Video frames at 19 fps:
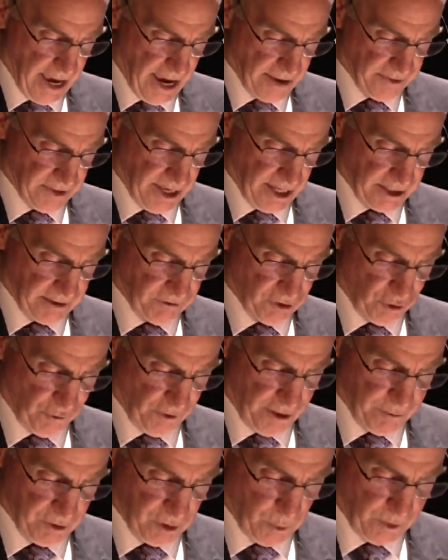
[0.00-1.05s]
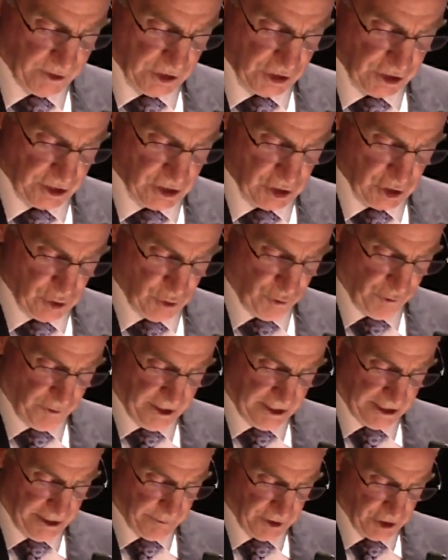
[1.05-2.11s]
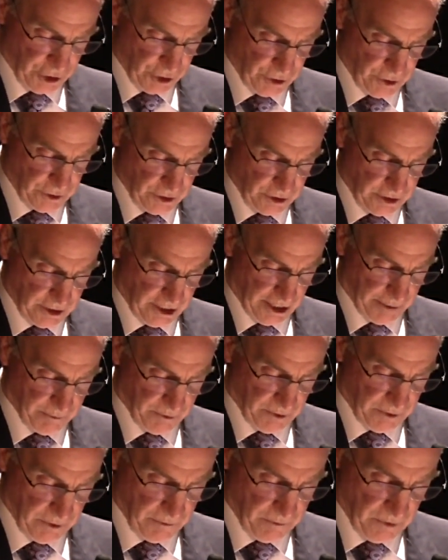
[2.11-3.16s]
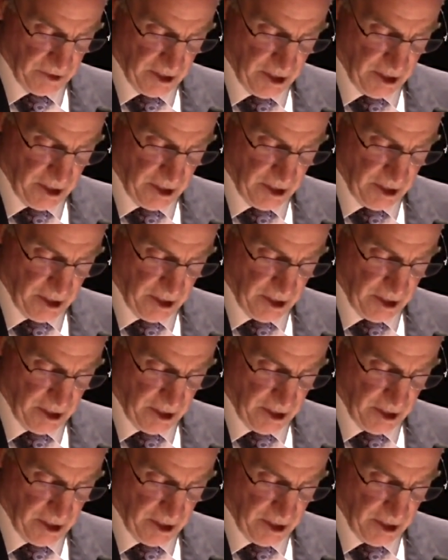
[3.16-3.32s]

At the end of November, 162 finally returned to Dartmouth,